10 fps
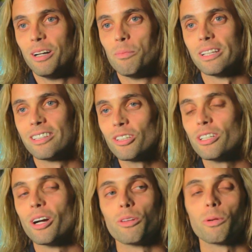But do you
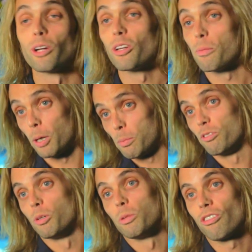know, we go to the Bourbon
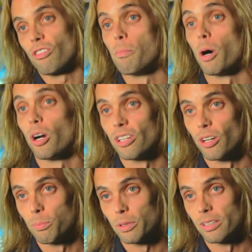Room, which is the bar that
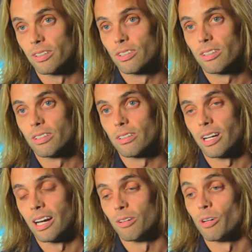opened
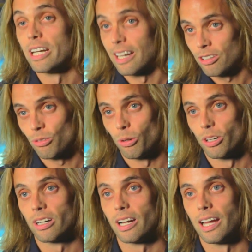right next
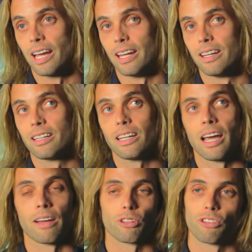door, and
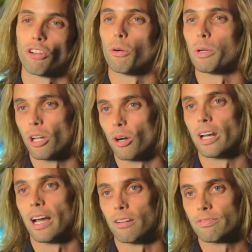after the show we go
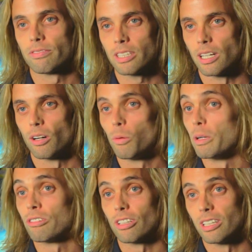and have, you know, a
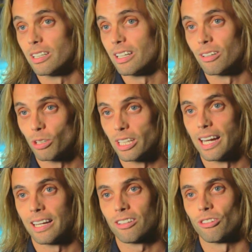whiskey and
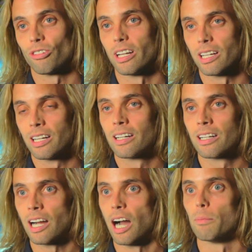relax and try to
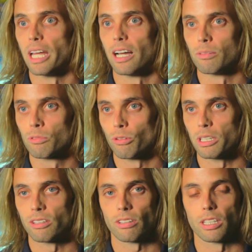calm down so we
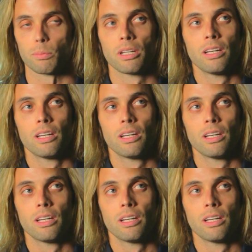can sleep.